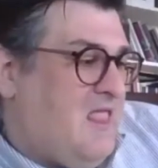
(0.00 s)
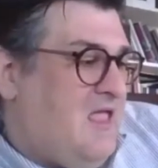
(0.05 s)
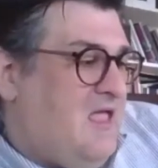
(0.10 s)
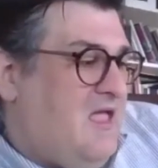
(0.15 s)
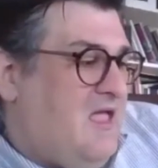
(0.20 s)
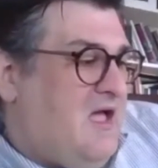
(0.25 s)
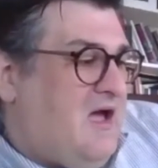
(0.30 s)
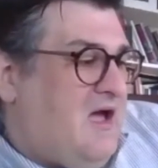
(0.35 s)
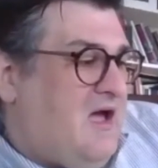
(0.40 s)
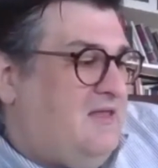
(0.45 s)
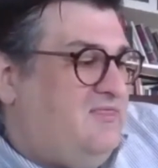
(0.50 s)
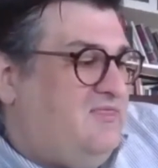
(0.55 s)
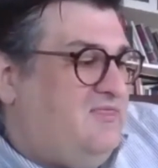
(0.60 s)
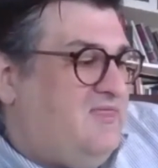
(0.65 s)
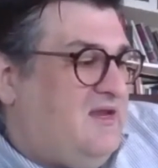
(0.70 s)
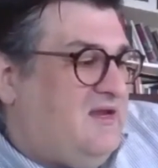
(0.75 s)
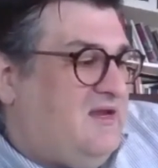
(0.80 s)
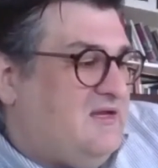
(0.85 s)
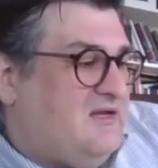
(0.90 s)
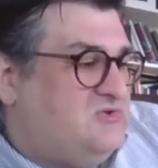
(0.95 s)
I'd
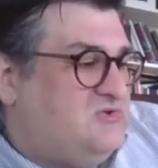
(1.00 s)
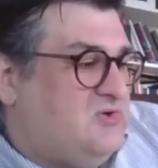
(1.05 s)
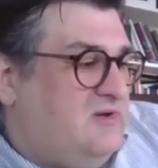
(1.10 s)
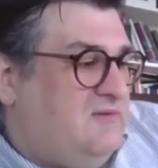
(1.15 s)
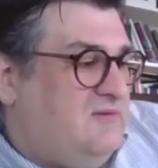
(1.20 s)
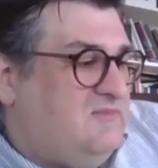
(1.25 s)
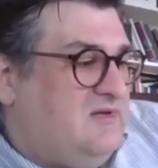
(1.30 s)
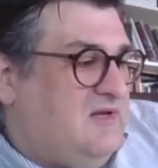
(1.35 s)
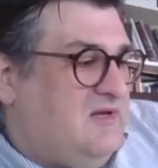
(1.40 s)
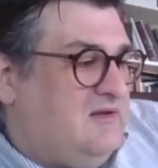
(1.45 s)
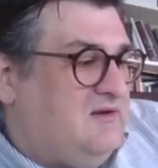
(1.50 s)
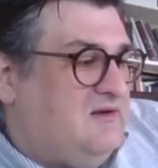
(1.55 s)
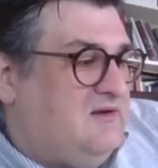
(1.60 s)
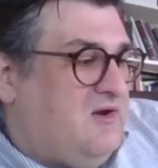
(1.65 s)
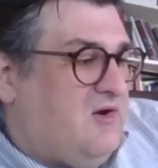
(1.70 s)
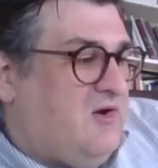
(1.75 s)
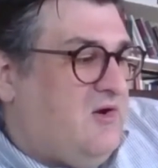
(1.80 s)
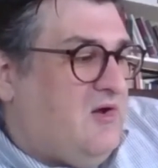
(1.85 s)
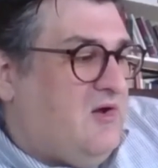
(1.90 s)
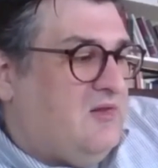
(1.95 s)
think I dreamed it
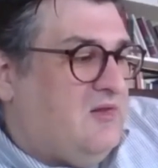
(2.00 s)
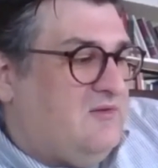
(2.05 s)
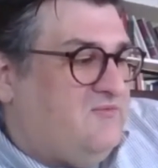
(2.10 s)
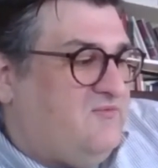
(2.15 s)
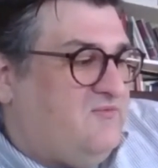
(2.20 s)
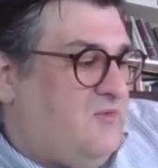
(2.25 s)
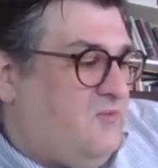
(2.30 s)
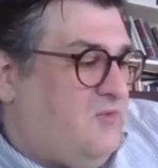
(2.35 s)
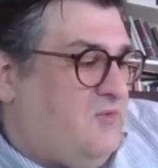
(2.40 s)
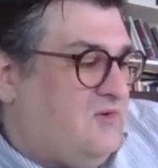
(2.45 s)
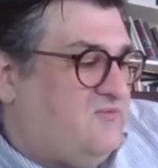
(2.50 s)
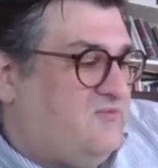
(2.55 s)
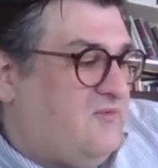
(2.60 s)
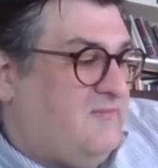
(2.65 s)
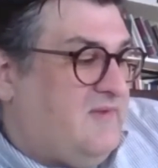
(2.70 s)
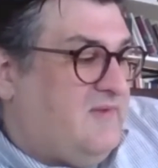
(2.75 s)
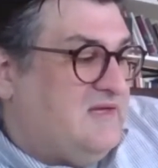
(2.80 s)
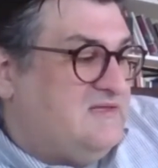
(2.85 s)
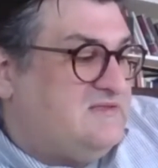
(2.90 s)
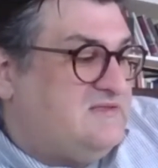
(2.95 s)
all if it weren't for
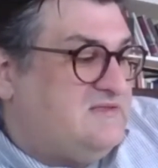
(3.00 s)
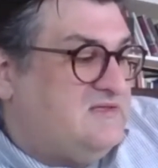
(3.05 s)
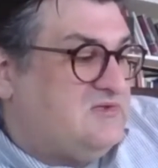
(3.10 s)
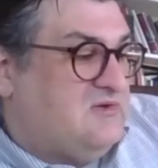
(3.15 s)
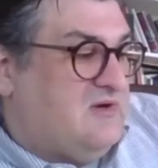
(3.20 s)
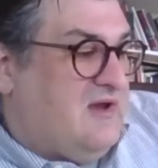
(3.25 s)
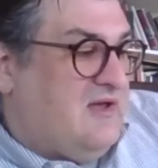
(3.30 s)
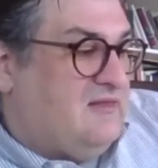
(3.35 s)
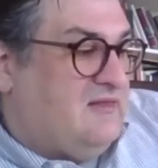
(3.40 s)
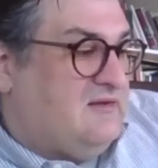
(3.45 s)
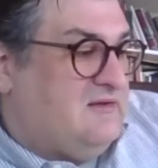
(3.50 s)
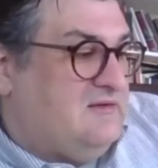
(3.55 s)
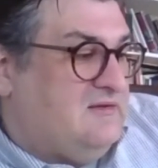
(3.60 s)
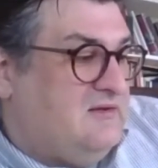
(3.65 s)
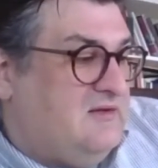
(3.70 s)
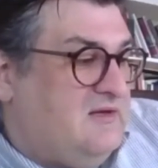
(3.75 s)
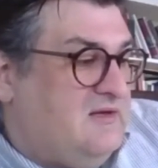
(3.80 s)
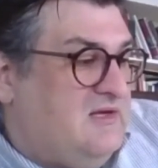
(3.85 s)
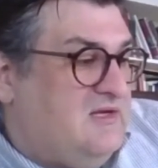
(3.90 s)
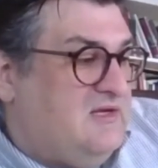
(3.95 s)
my sister Ellen.
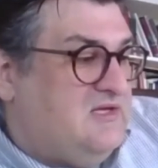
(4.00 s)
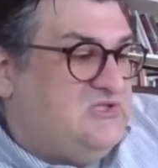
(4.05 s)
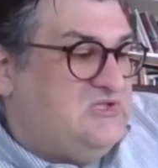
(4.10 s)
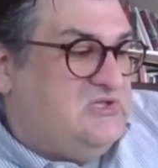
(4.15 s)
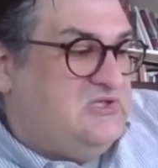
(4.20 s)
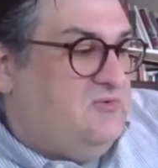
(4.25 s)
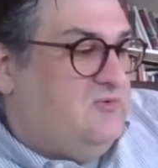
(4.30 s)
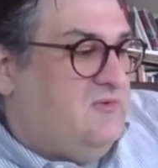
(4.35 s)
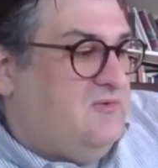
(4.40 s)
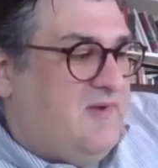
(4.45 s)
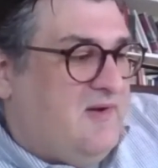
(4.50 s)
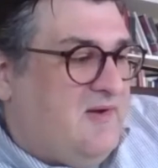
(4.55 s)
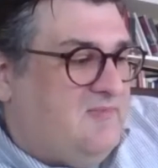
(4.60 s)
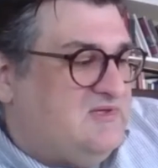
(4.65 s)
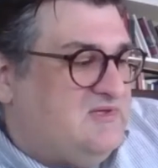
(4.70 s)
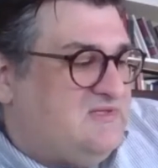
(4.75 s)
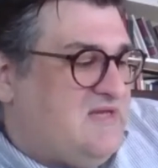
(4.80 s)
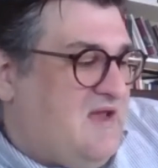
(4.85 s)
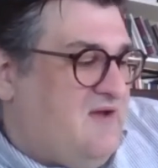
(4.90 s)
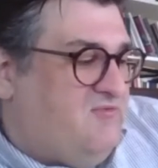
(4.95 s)
She remembers
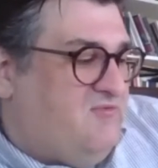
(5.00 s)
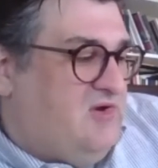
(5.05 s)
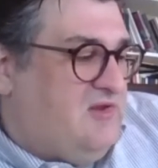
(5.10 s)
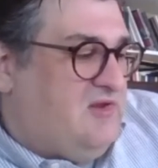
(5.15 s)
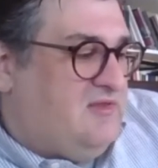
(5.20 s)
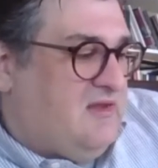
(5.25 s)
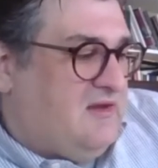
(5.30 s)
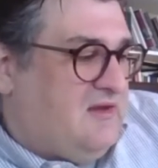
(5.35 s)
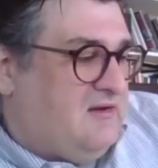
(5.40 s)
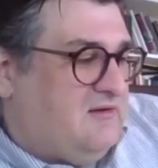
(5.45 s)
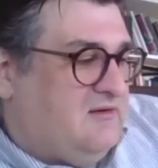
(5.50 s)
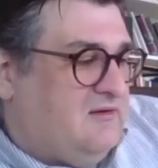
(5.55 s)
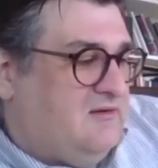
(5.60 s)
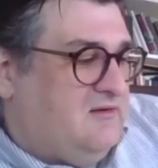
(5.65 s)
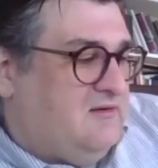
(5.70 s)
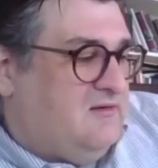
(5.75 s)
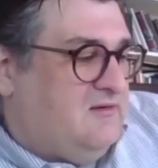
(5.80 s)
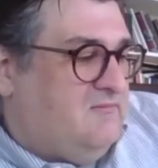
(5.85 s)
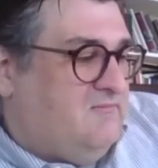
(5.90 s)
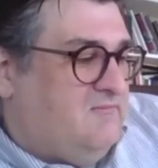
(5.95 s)
everything.
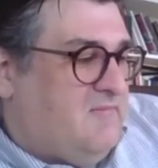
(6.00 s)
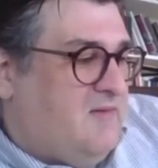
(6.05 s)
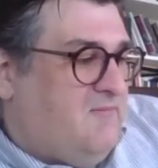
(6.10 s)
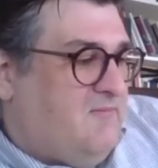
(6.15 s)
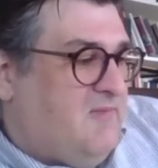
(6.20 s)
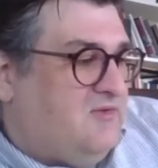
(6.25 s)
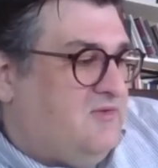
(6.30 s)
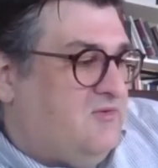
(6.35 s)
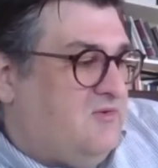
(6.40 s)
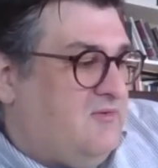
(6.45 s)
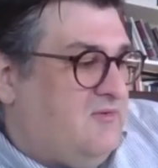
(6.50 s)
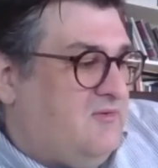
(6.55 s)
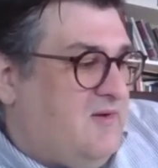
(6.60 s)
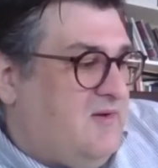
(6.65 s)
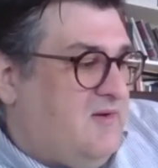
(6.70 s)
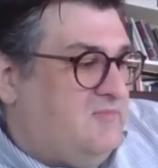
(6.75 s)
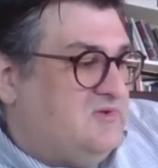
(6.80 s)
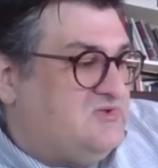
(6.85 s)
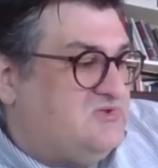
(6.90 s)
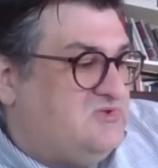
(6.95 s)
My mother
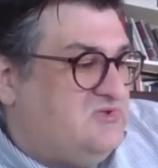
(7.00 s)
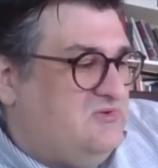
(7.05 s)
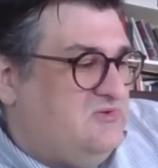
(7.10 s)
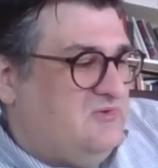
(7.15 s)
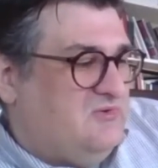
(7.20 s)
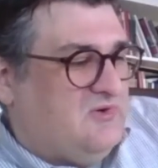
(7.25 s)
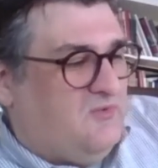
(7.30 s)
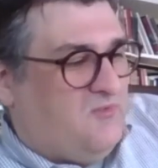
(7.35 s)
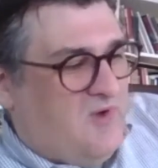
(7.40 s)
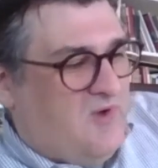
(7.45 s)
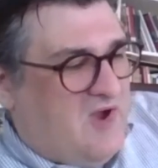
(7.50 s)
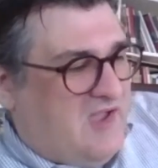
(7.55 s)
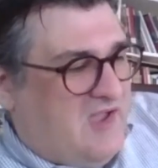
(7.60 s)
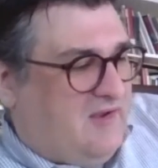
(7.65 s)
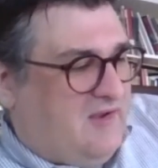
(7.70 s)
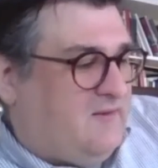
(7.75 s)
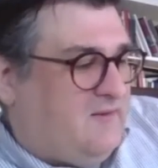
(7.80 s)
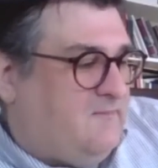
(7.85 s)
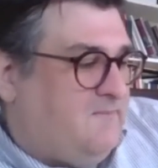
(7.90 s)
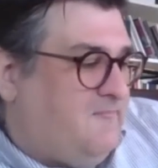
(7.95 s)
remembers too, in a
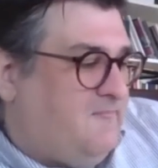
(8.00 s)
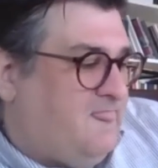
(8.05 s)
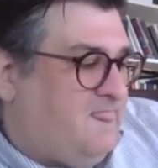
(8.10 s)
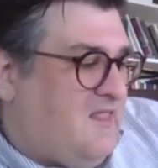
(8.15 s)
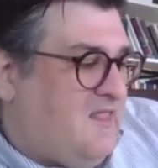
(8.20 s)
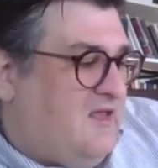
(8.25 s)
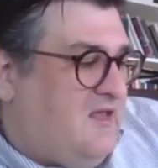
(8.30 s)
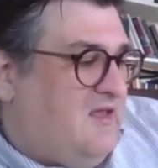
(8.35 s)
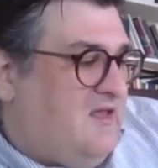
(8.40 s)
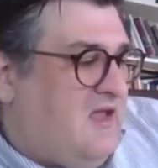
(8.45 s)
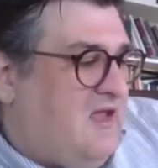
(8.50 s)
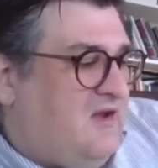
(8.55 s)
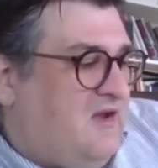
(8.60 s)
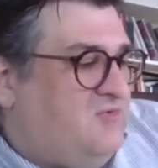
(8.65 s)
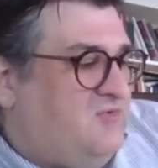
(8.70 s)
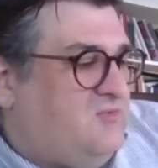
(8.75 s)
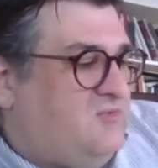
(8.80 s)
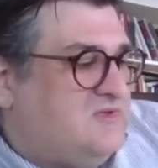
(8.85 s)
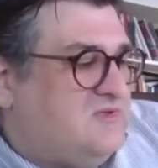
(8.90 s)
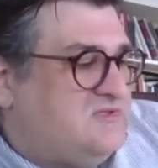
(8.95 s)
way. Every
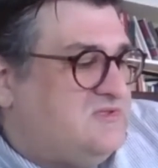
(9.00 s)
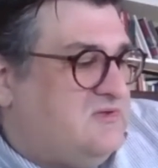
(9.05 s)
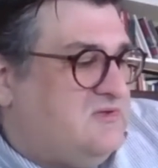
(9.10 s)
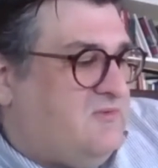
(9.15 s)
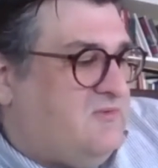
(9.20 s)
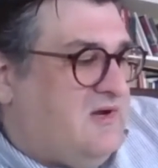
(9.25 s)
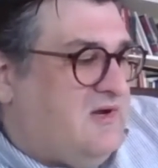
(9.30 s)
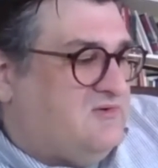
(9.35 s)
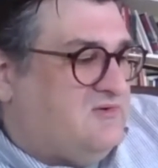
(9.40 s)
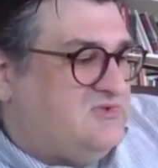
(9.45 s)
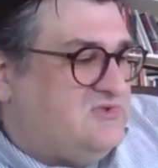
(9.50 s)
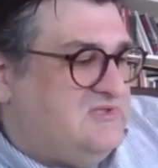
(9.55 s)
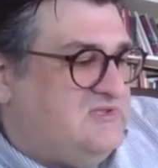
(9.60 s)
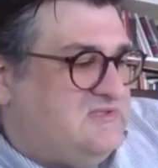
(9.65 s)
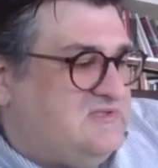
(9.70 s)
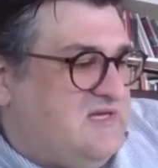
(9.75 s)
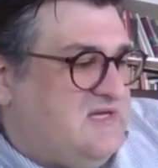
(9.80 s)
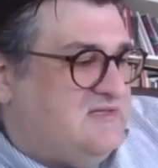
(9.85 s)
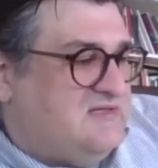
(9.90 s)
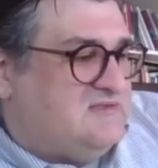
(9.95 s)
once in a while, she
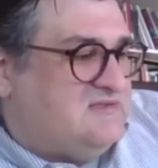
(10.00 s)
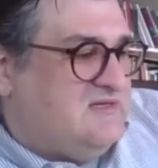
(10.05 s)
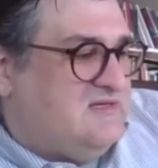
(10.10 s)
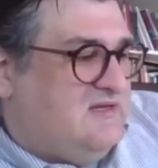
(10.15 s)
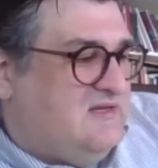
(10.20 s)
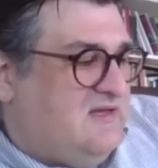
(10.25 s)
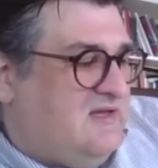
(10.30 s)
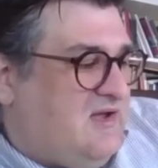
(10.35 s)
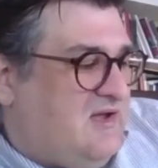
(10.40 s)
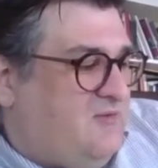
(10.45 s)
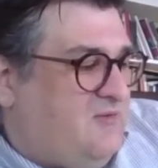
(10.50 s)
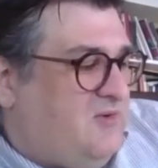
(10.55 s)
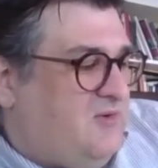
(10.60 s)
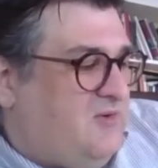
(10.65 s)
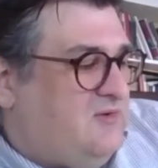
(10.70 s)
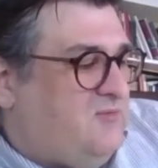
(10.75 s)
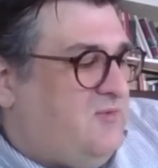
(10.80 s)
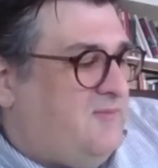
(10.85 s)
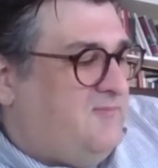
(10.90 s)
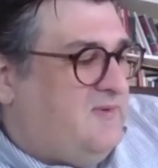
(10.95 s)
says, I wonder
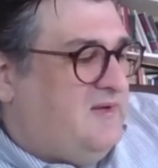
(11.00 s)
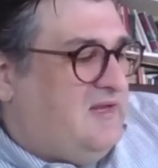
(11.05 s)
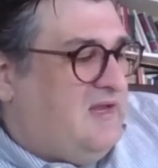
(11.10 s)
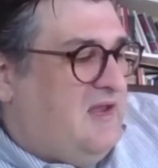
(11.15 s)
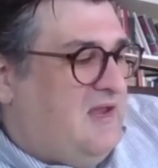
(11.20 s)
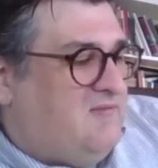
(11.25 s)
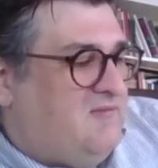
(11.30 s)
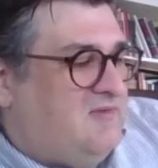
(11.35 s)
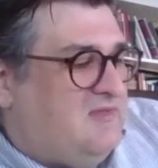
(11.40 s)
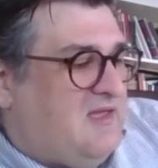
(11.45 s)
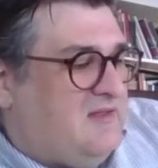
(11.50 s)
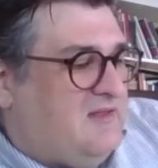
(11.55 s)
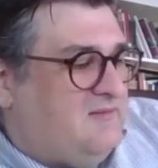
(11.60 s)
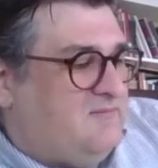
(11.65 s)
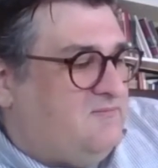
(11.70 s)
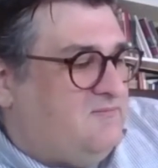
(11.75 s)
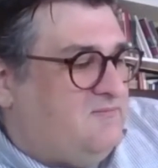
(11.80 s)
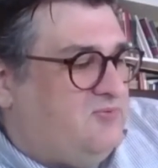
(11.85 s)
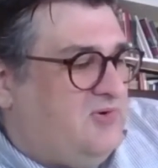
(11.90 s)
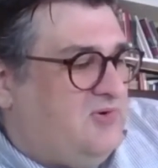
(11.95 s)
what became of that
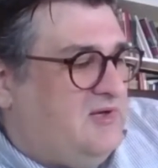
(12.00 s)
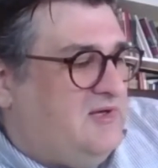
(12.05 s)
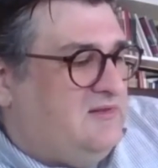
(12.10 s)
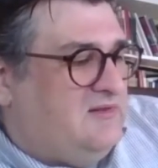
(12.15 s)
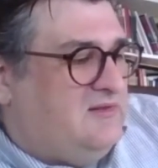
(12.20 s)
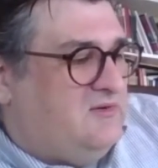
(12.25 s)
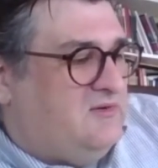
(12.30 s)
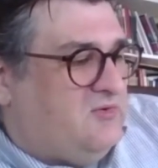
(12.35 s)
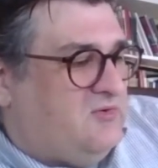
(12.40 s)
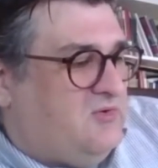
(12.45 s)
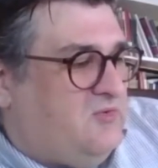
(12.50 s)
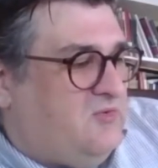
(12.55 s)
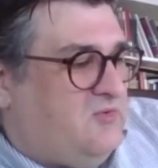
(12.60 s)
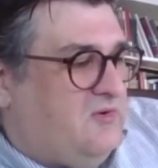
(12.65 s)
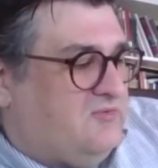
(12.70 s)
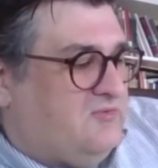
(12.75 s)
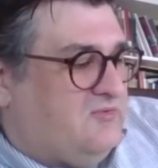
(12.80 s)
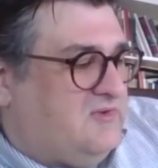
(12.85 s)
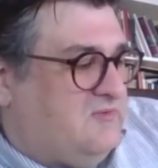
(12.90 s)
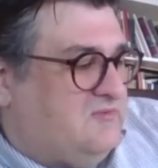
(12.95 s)
pretty little
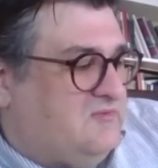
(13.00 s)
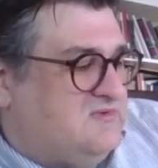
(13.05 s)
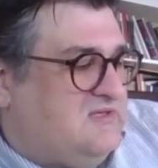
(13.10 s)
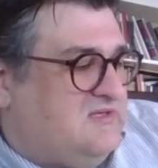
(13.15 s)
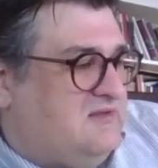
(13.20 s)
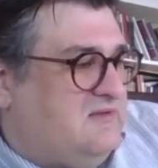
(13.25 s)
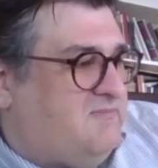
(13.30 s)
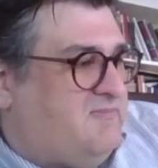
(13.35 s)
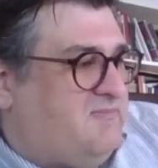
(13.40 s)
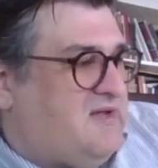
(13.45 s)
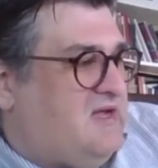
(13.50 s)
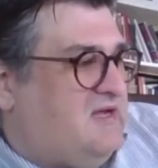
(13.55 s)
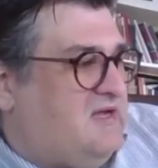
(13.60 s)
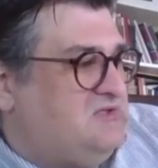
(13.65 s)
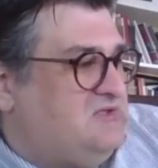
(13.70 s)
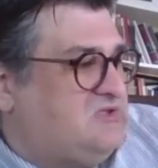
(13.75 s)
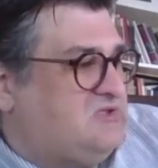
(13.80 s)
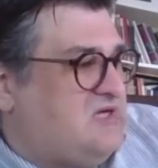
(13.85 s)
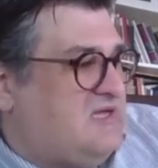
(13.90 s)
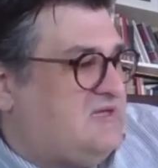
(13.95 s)
quilt that was in the pine
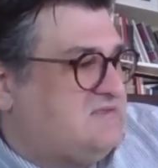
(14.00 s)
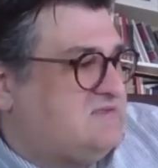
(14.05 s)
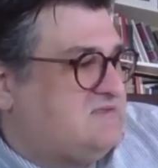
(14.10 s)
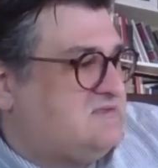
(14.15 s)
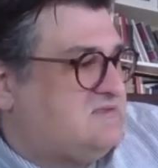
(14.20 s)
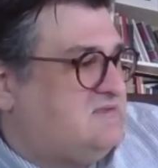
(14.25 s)
chest.